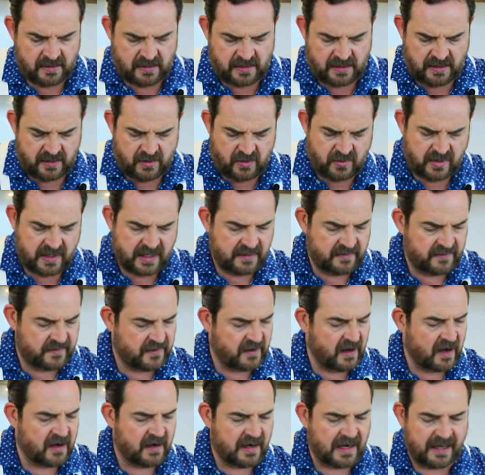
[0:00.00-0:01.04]
And you can
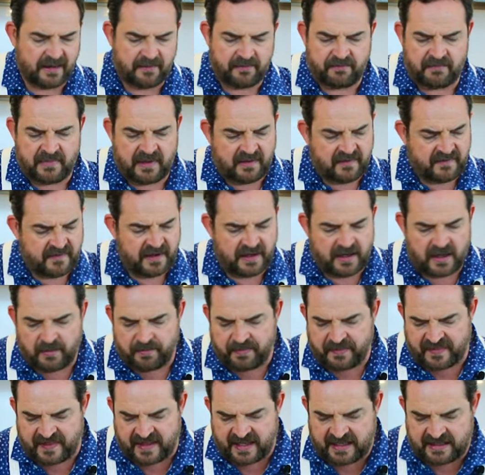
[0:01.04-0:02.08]
start like mixing
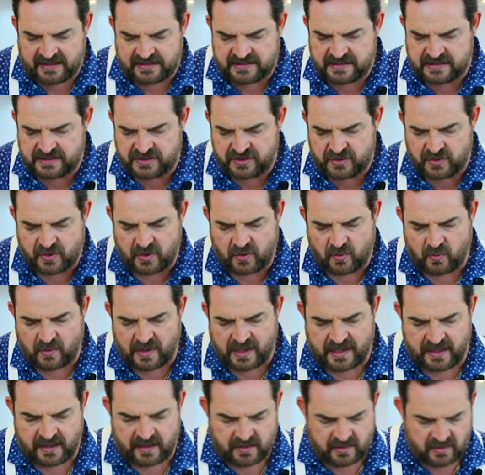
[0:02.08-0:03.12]
up things. You don't
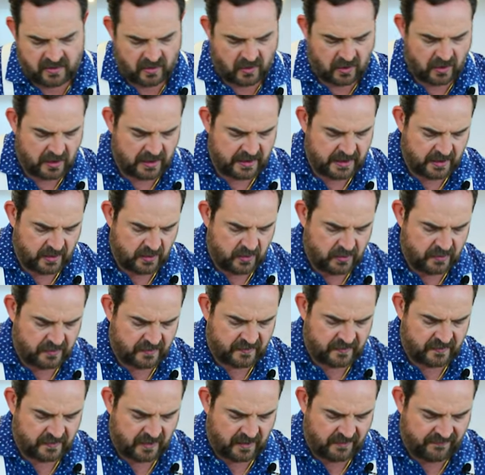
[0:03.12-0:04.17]
want all the good
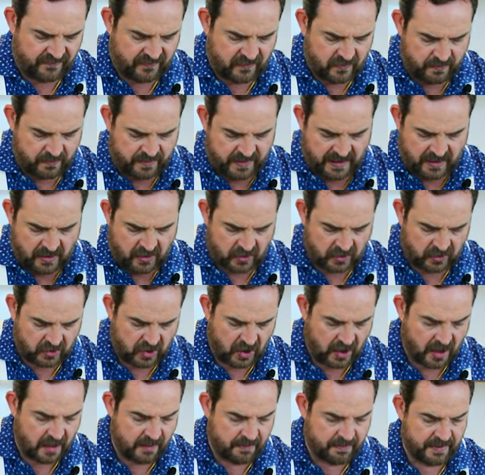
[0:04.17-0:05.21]
stuff to be on
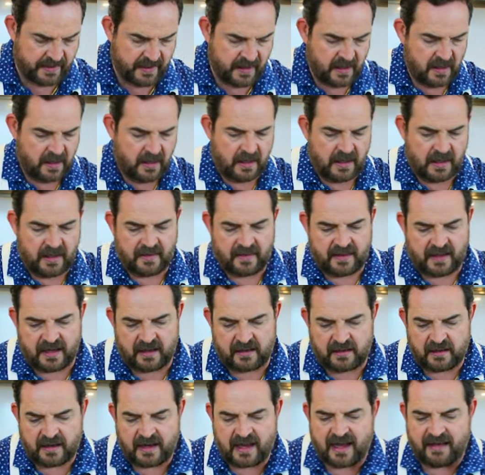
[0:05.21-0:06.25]
top and
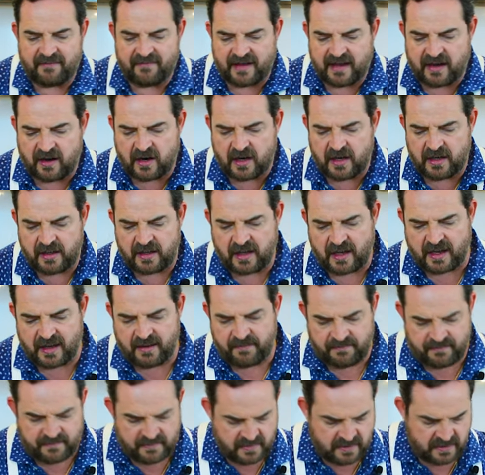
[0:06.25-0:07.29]
then have a hard
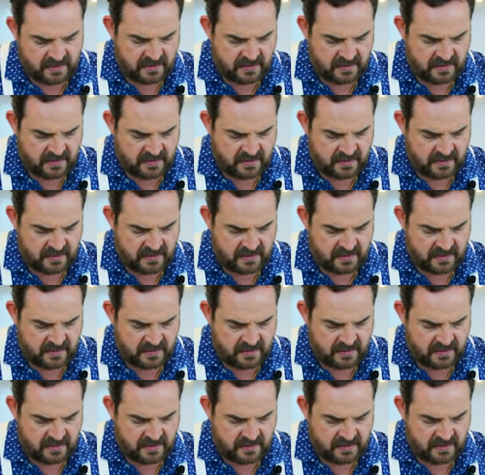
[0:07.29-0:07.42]
time